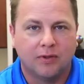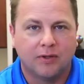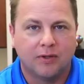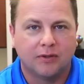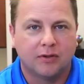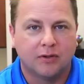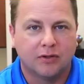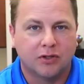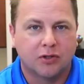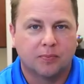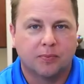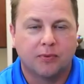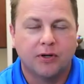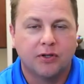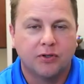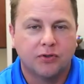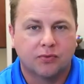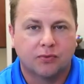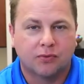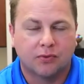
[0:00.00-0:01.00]
the
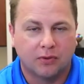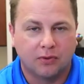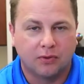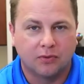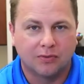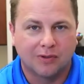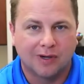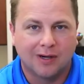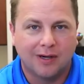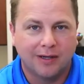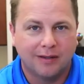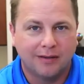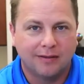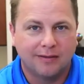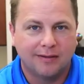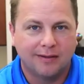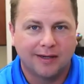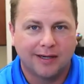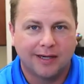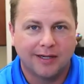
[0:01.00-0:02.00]
springs rolled, right?
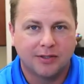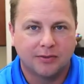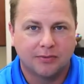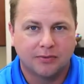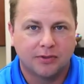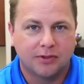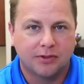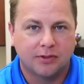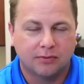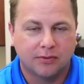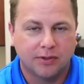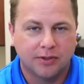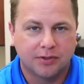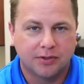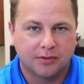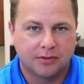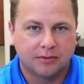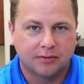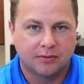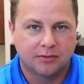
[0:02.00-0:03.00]
The, I guess it was the
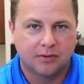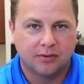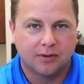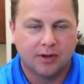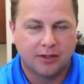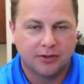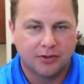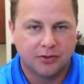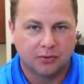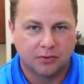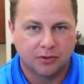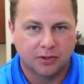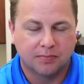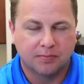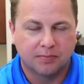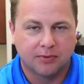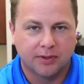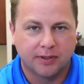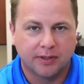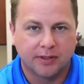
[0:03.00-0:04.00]
original garage door
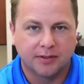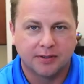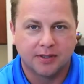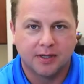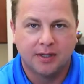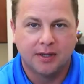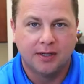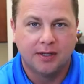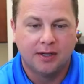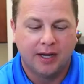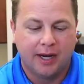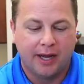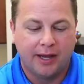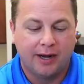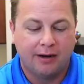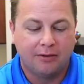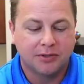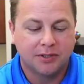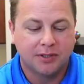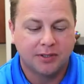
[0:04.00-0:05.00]
springs. And
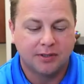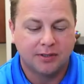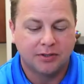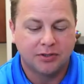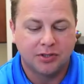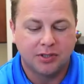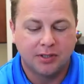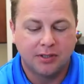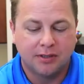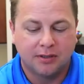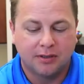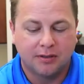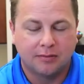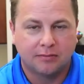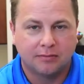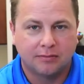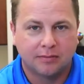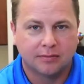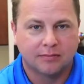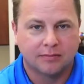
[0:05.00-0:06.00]
I was in the
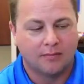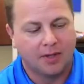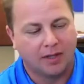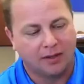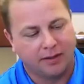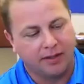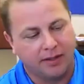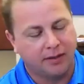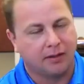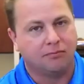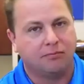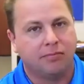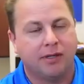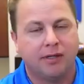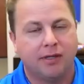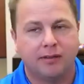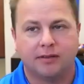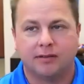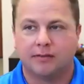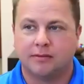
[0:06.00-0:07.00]
gym, hit the
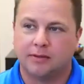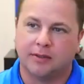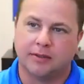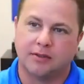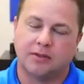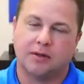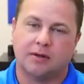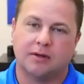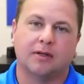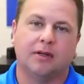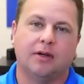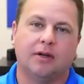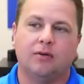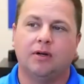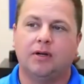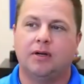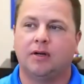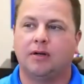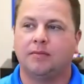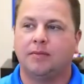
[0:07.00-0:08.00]
button, started to go
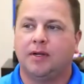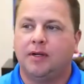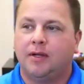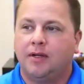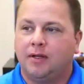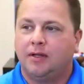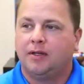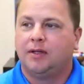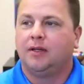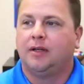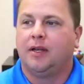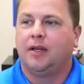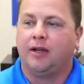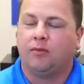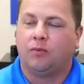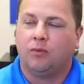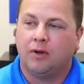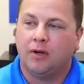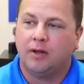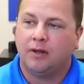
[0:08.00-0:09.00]
up,
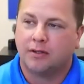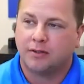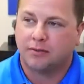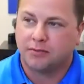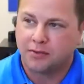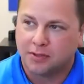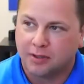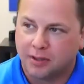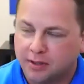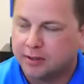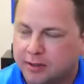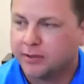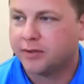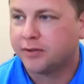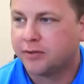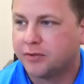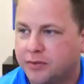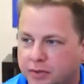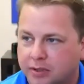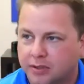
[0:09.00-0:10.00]
and one of those
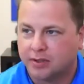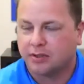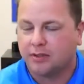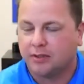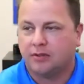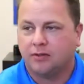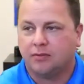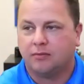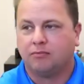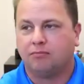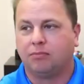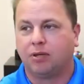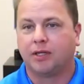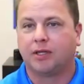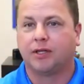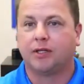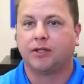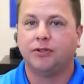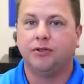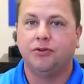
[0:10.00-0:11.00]
suckers
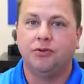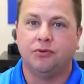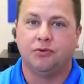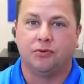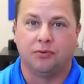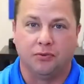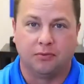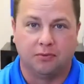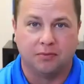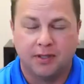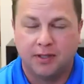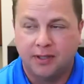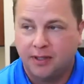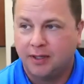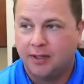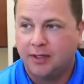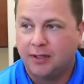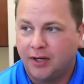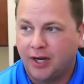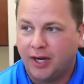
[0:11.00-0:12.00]
blew
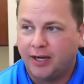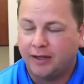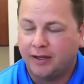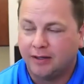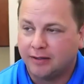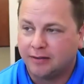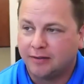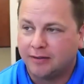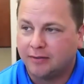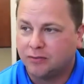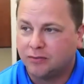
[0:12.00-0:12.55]
and